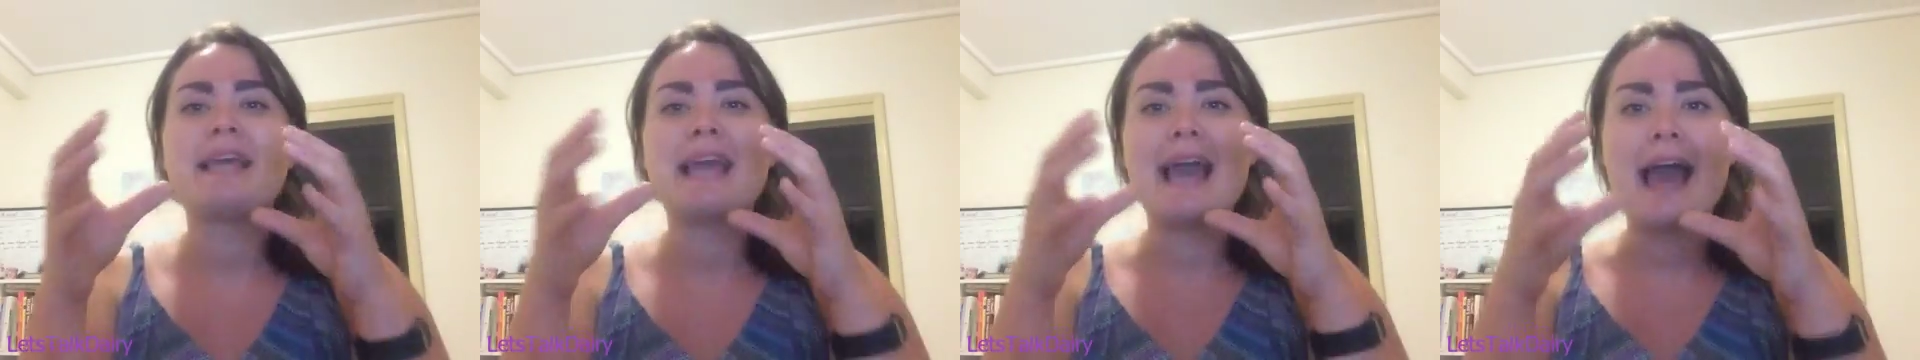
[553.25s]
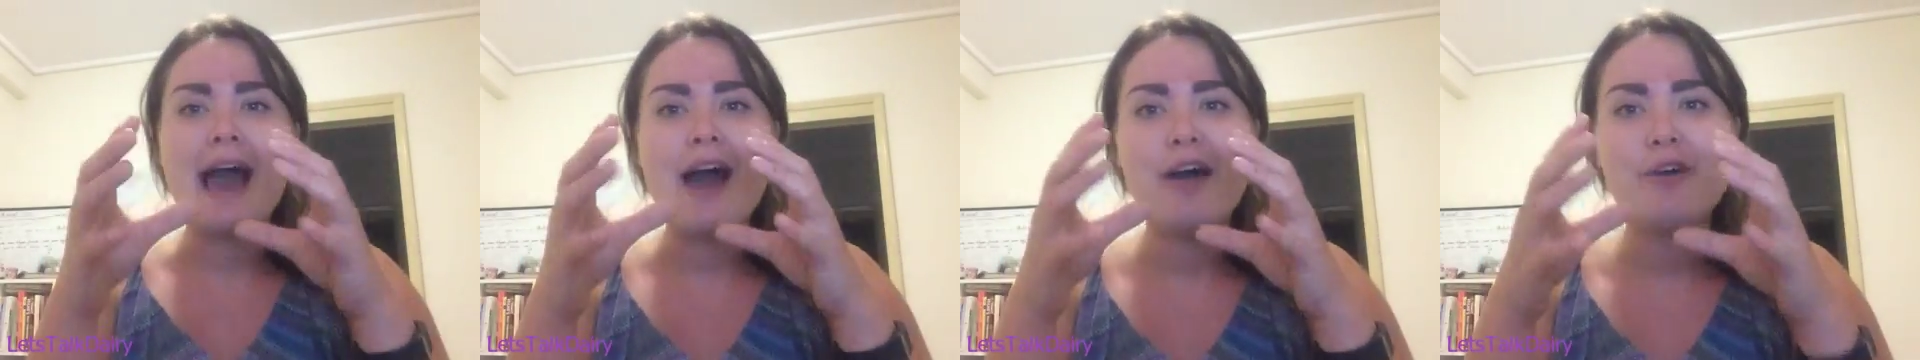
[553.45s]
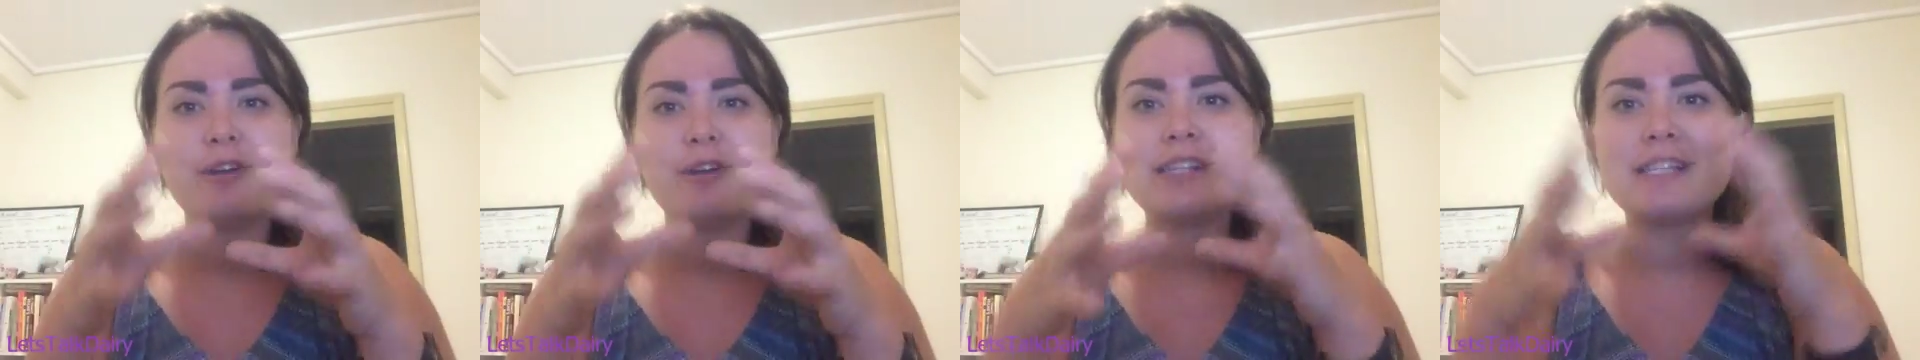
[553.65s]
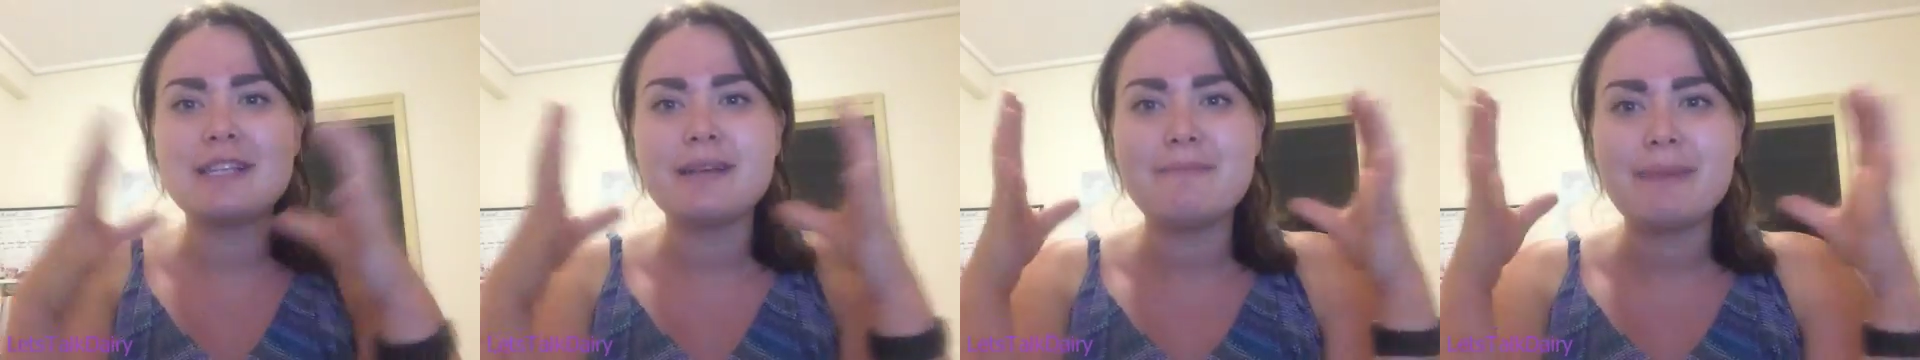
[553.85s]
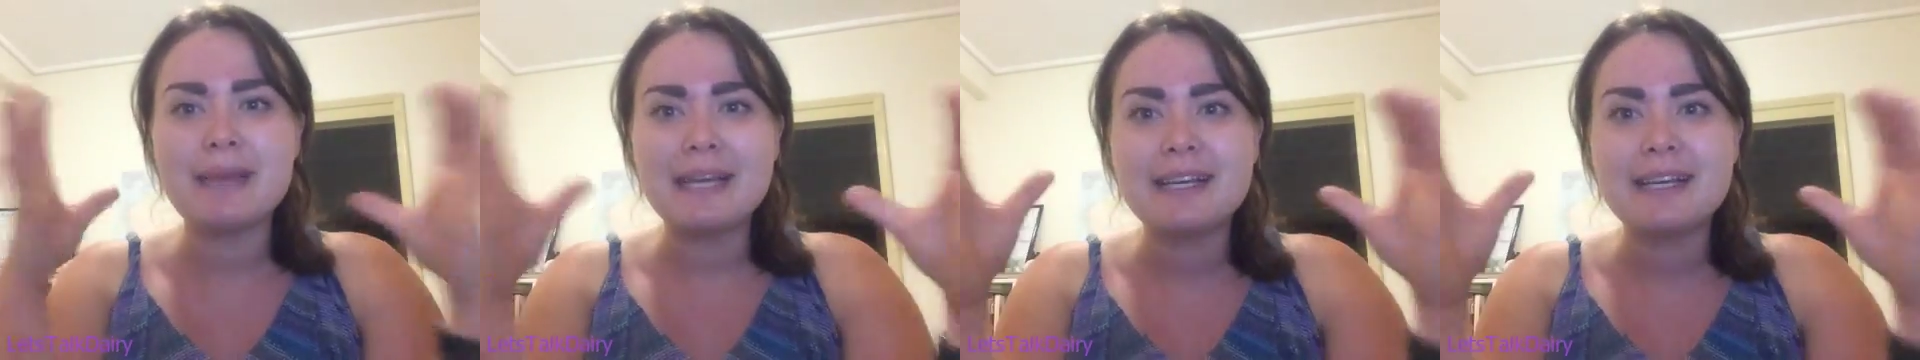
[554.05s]
cow into
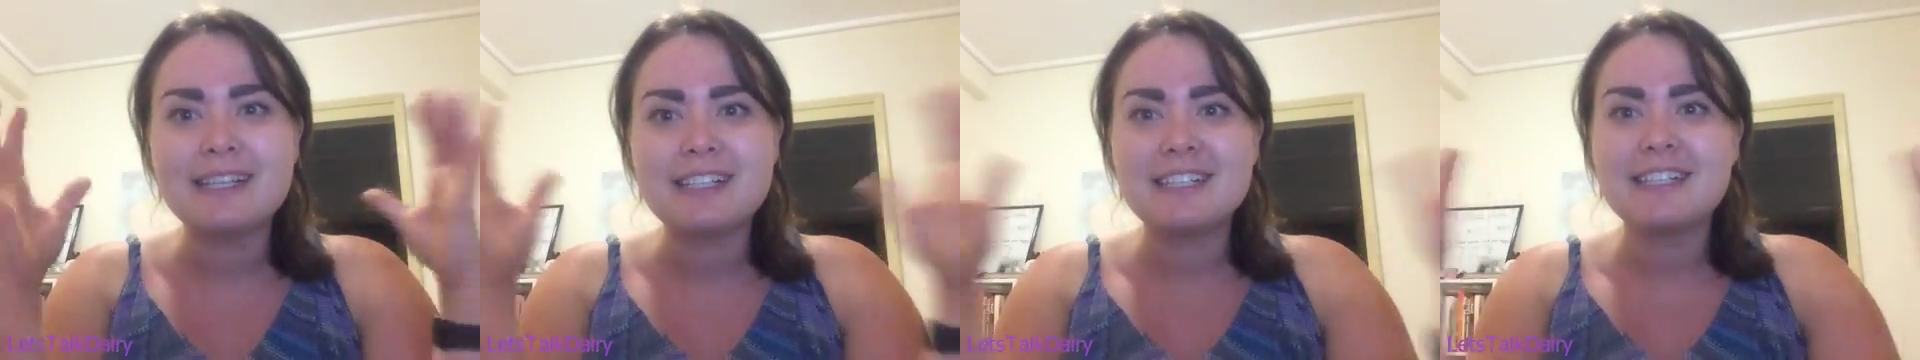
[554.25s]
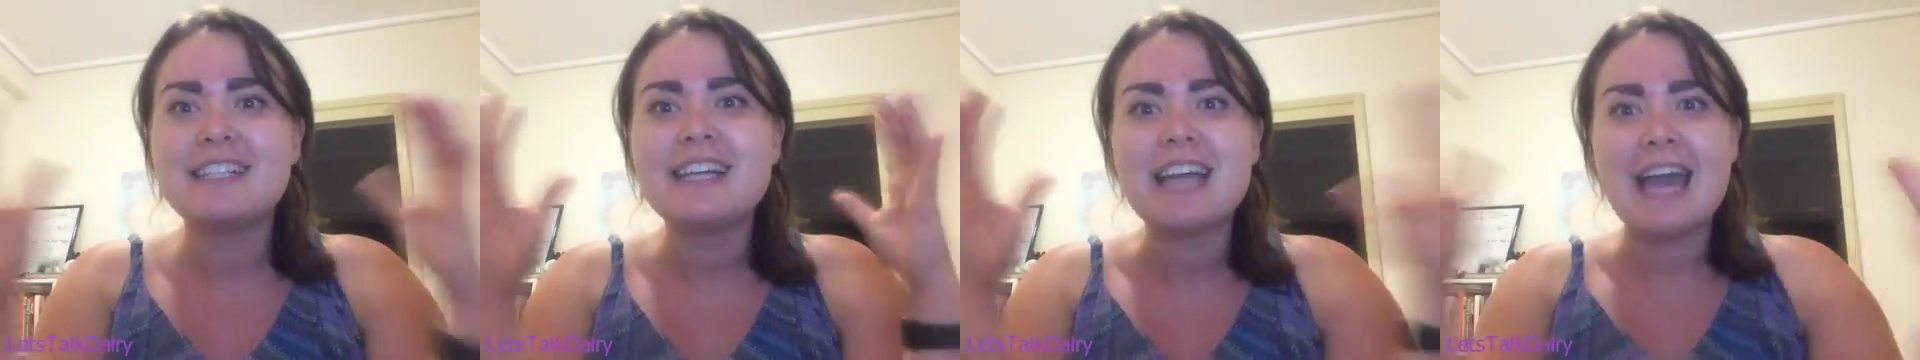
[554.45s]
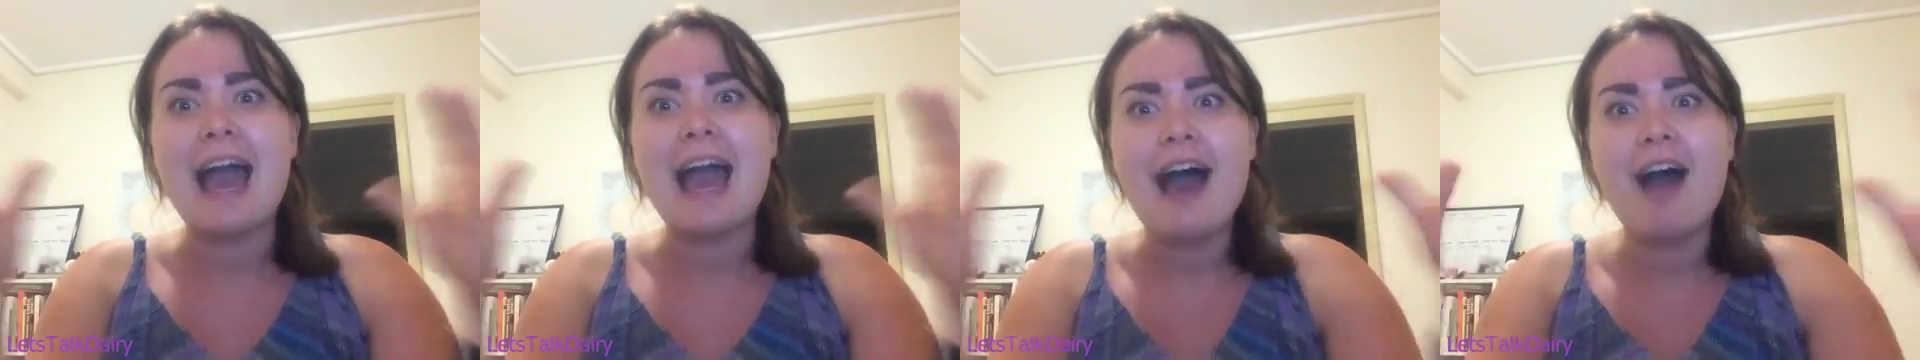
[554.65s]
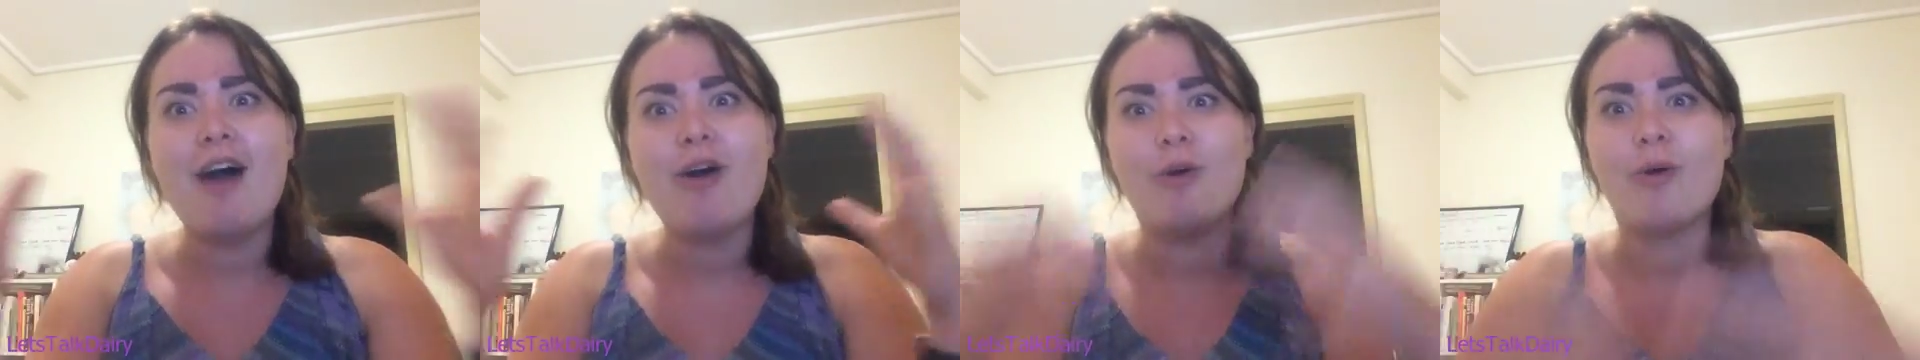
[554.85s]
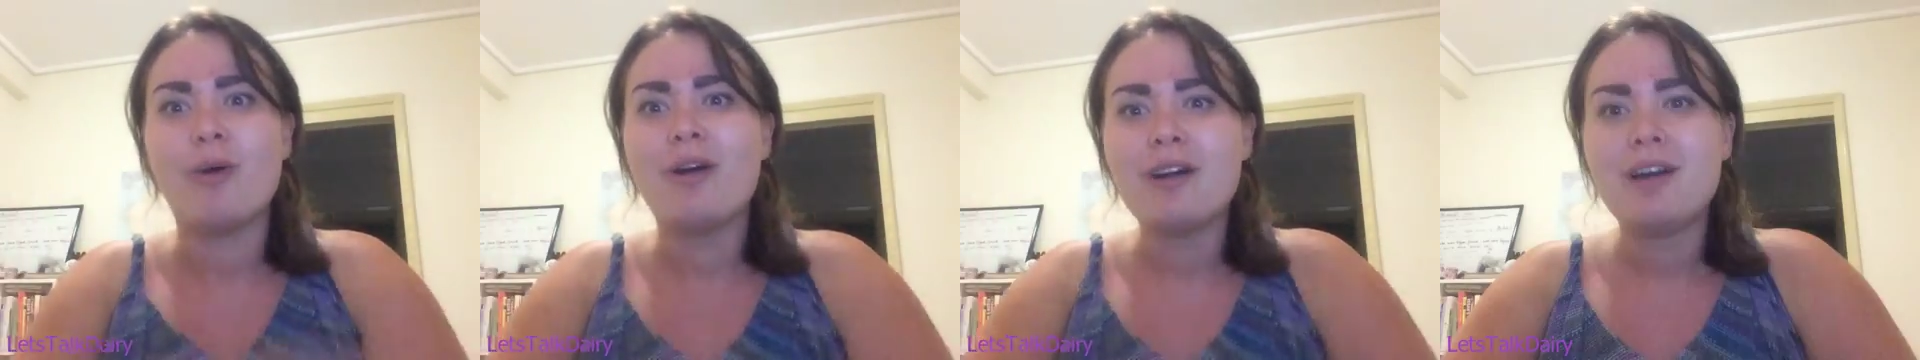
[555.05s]
a big
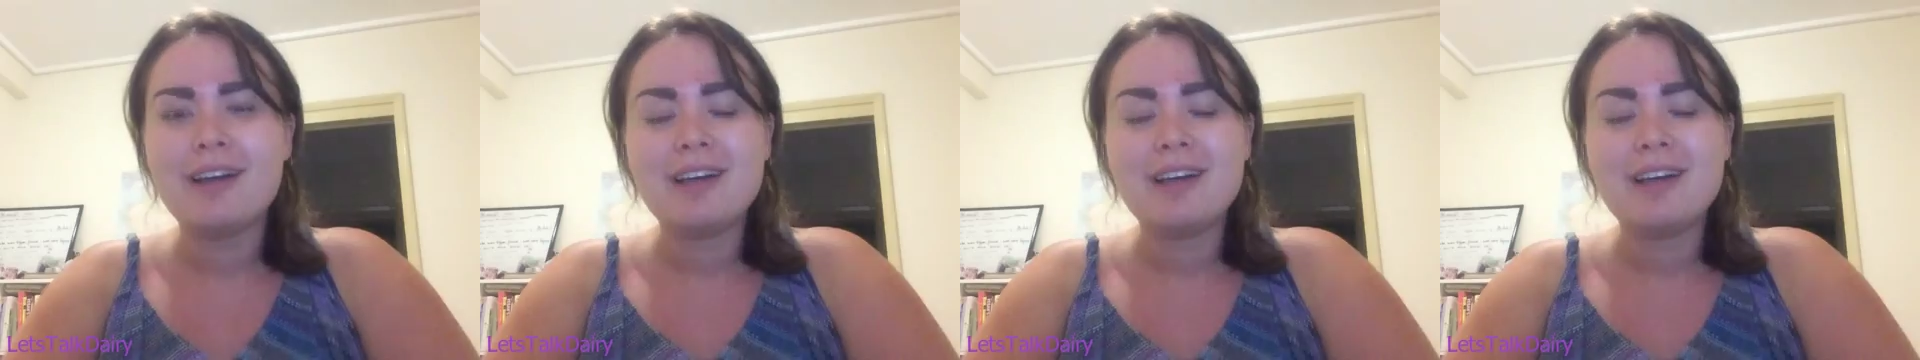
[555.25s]
cow.